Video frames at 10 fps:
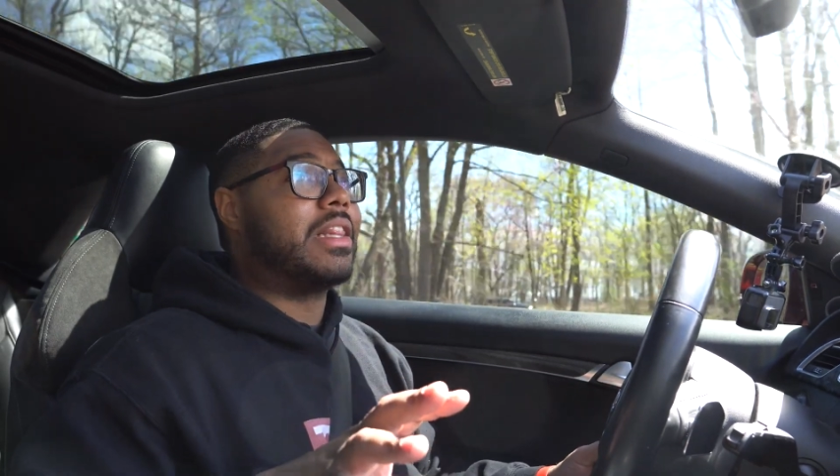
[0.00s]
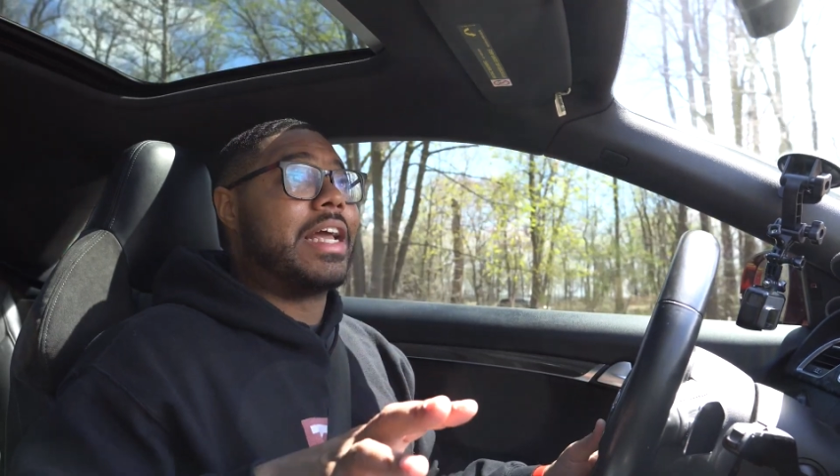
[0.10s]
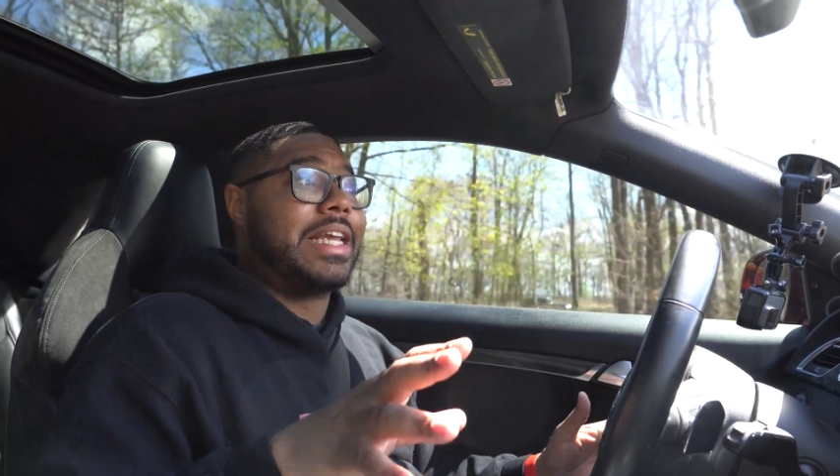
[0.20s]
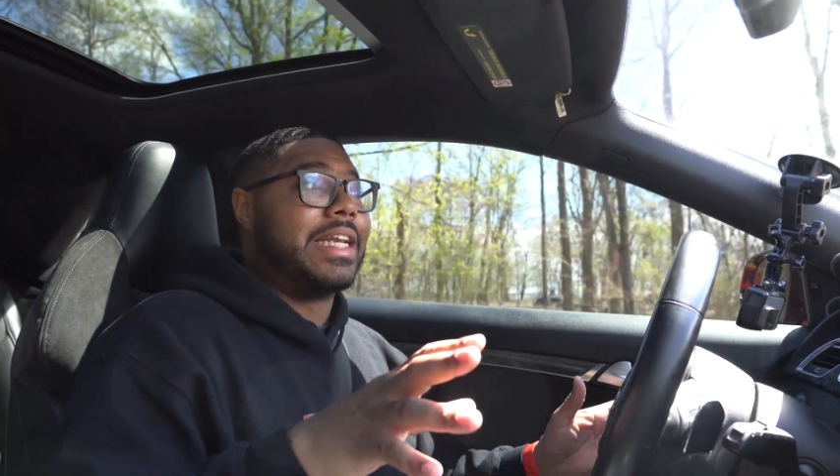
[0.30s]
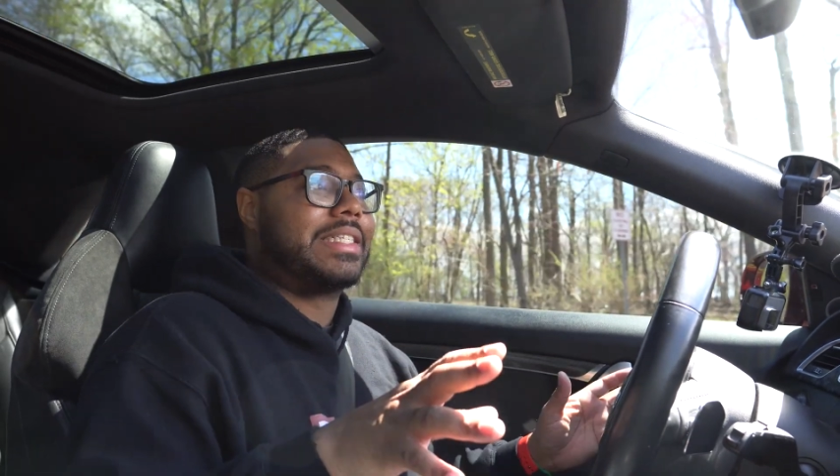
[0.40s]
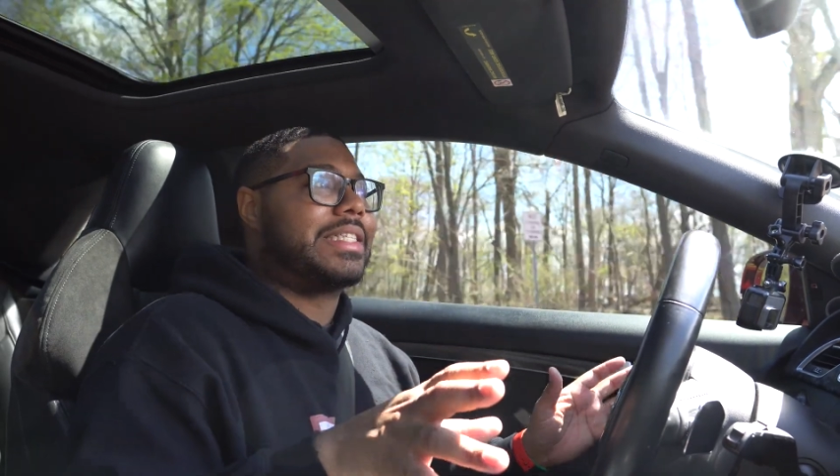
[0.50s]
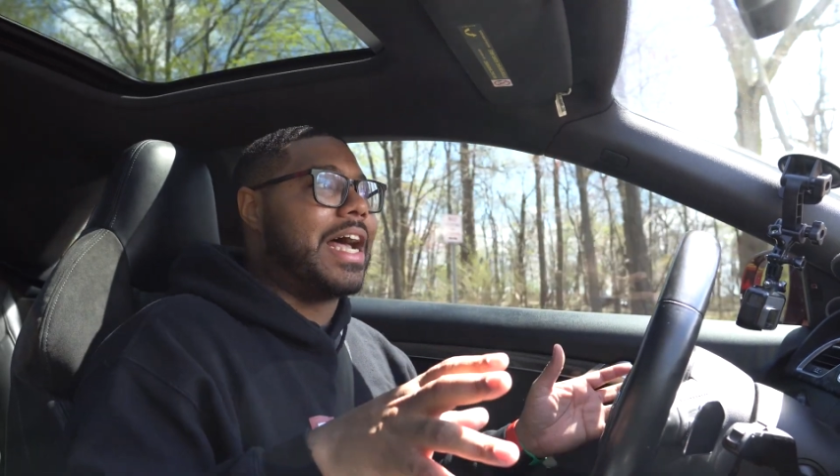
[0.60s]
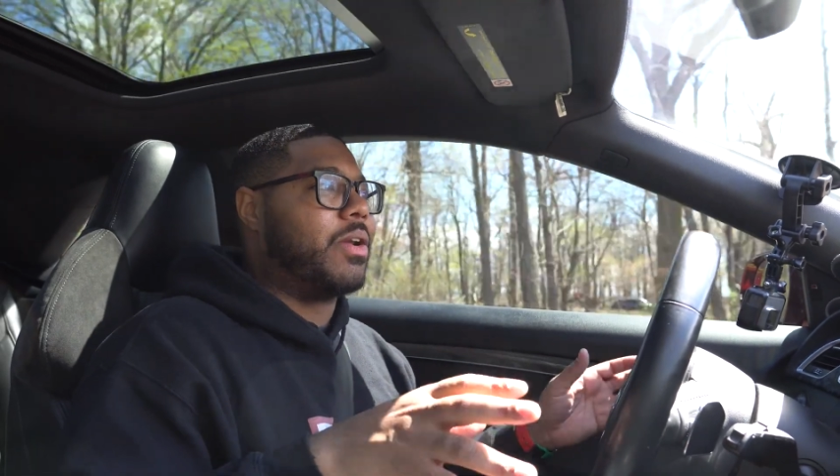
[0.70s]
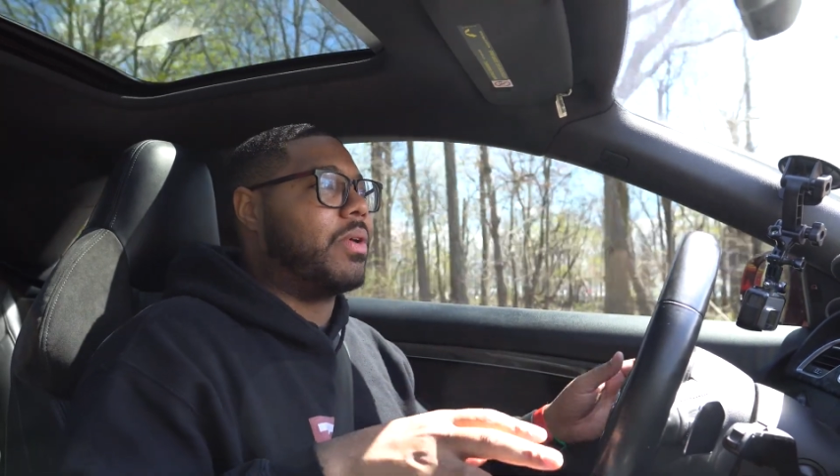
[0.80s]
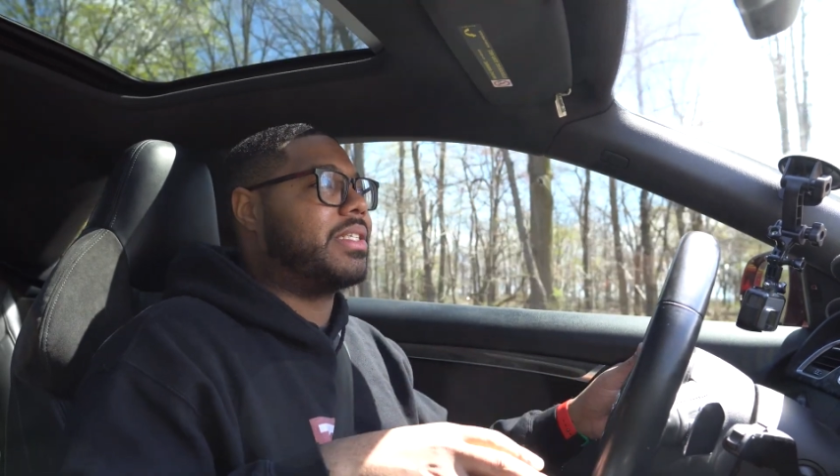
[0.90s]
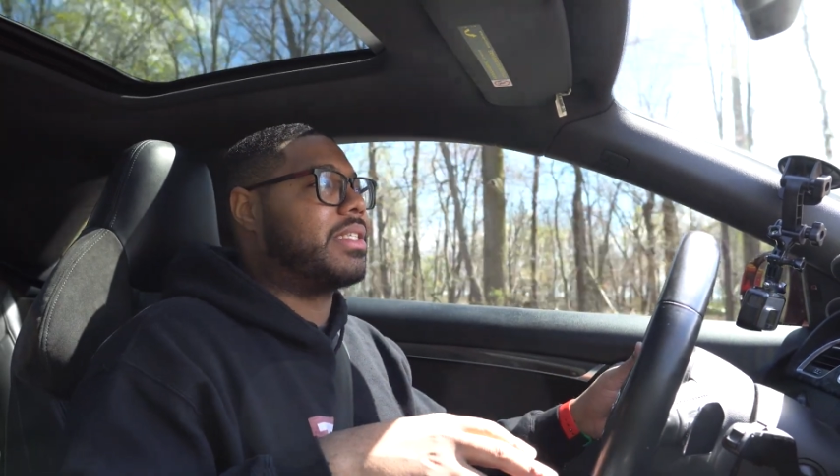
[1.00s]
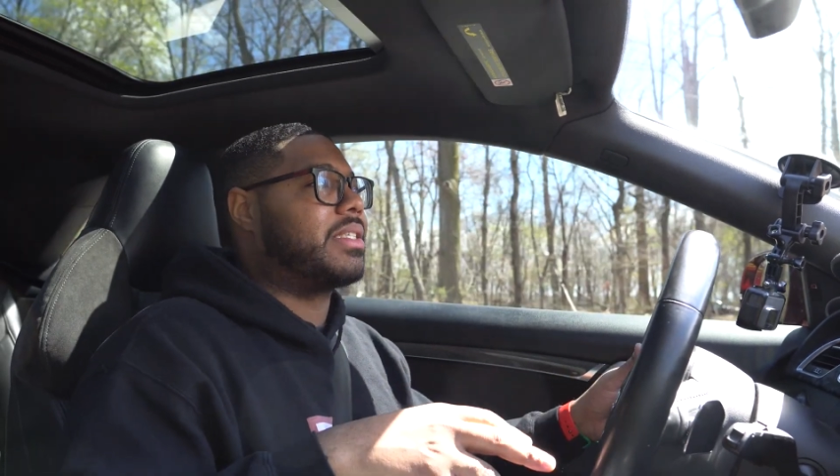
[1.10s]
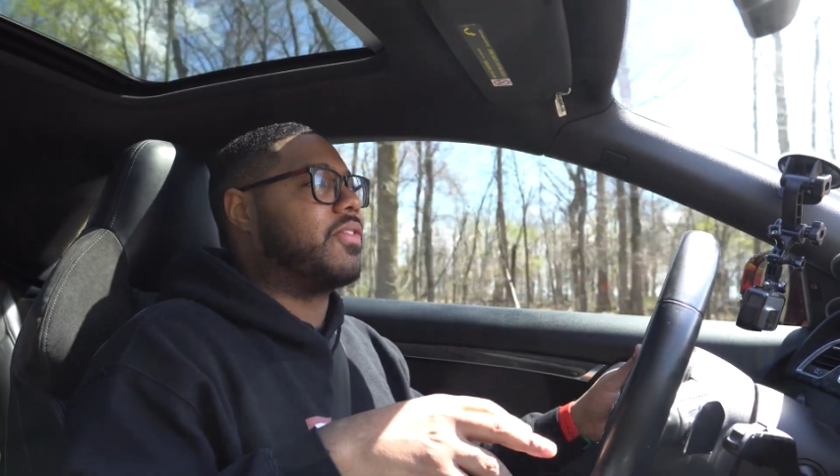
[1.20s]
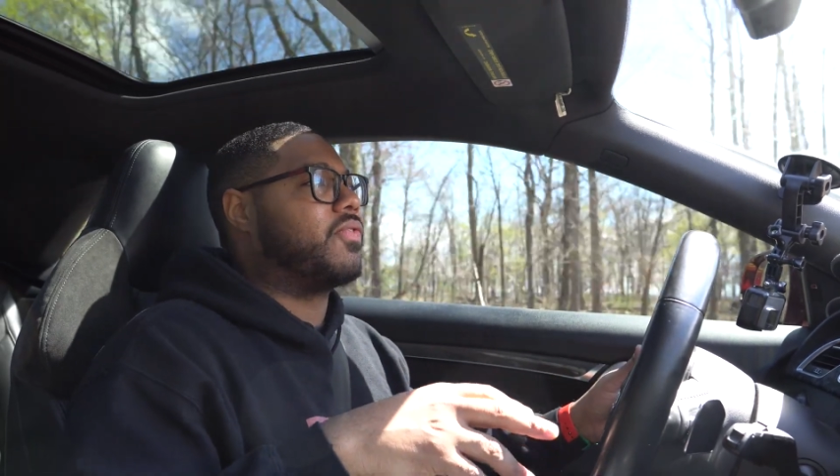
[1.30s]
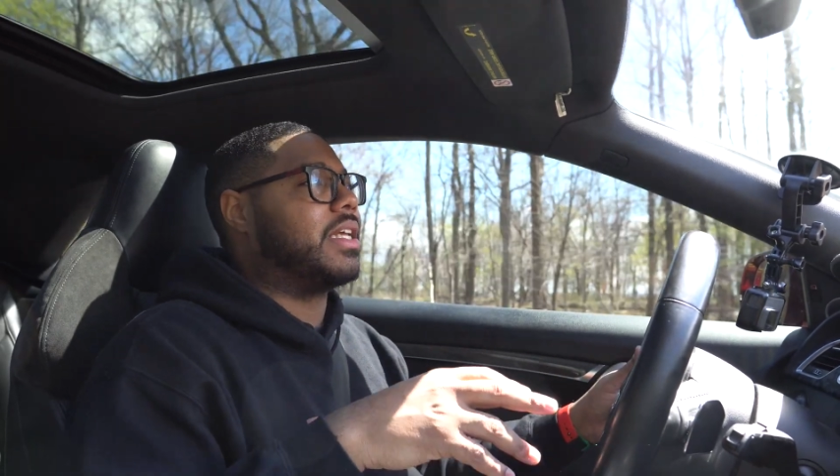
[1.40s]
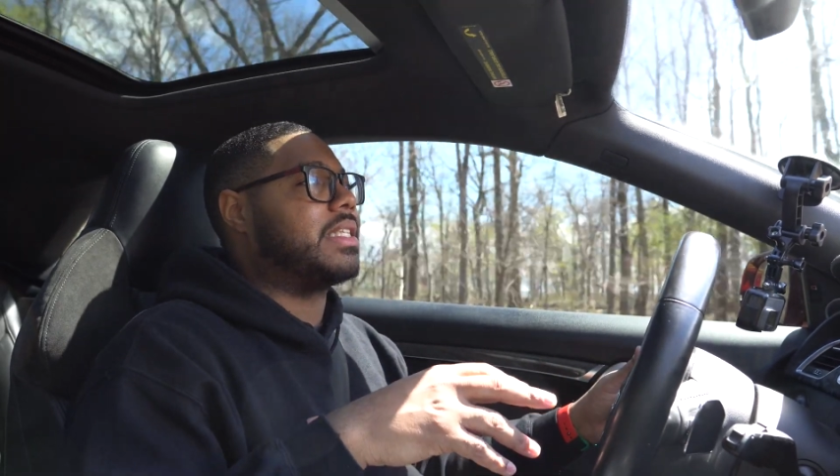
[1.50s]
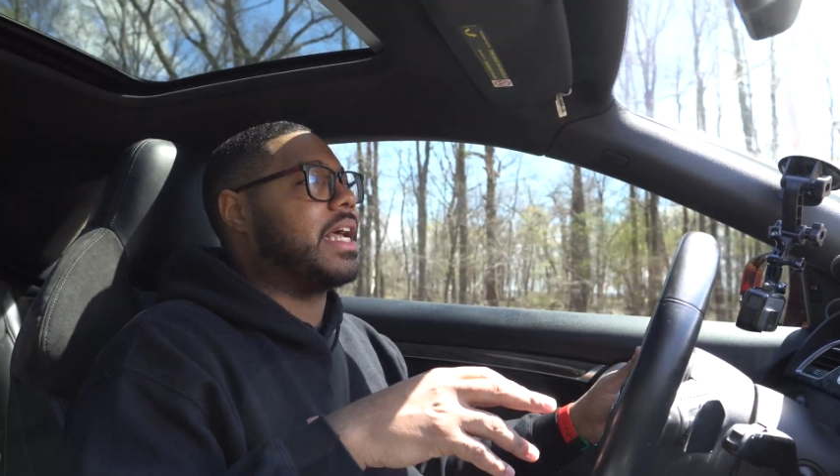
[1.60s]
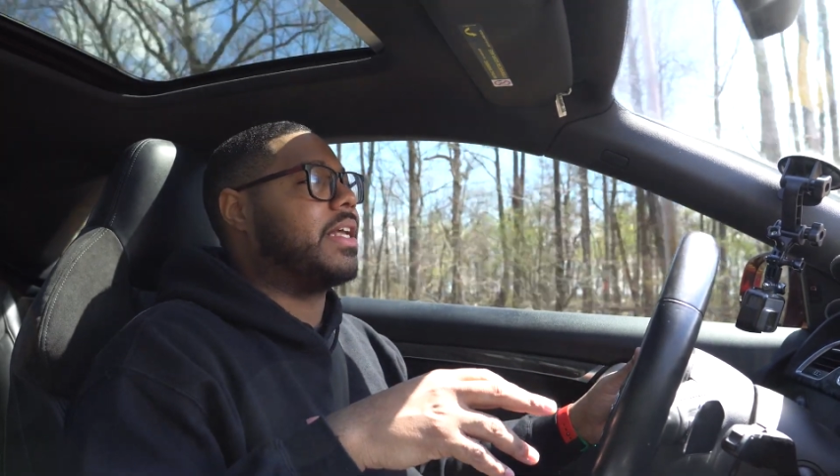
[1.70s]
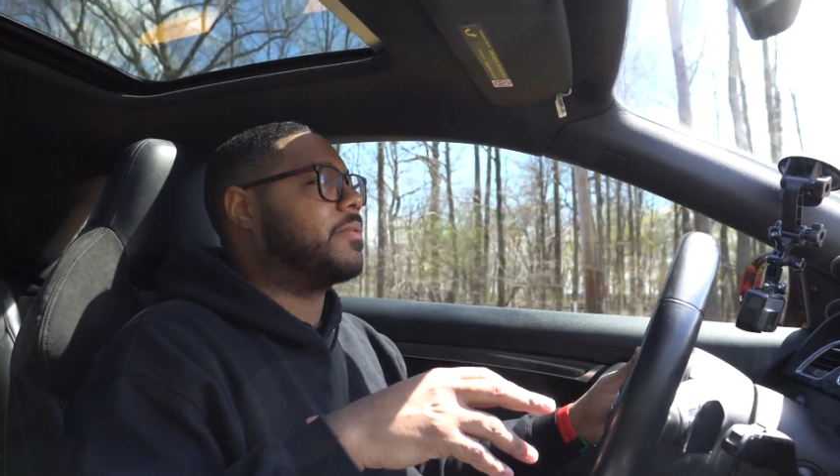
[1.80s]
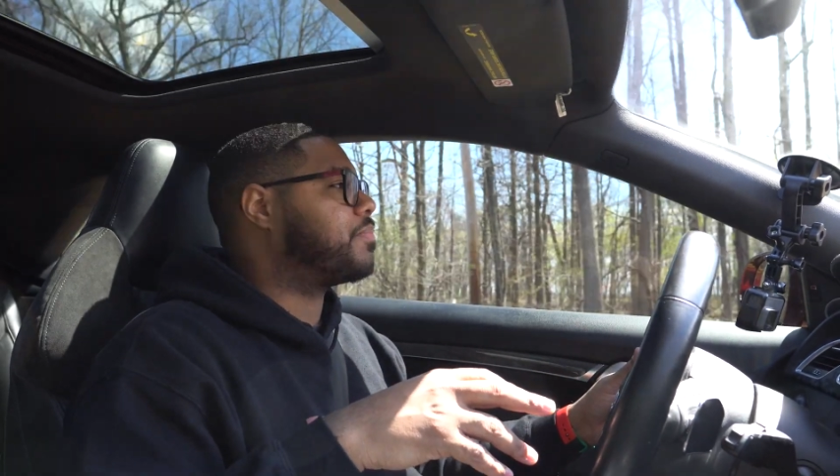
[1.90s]
like getting sideways and stuff like
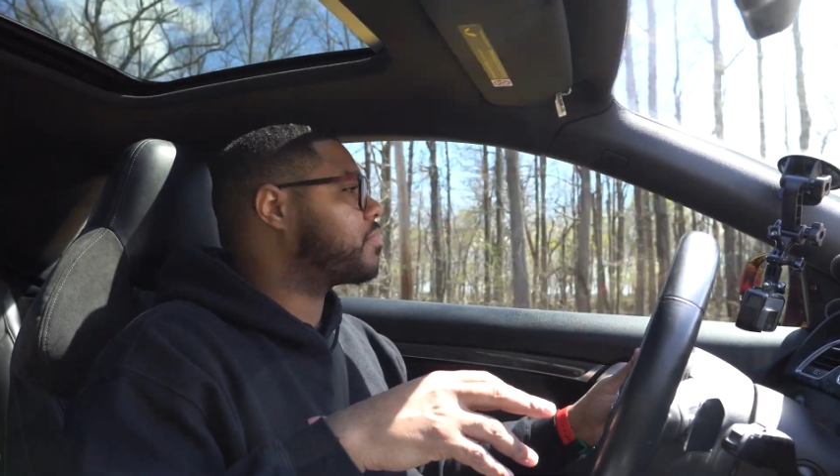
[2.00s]
that.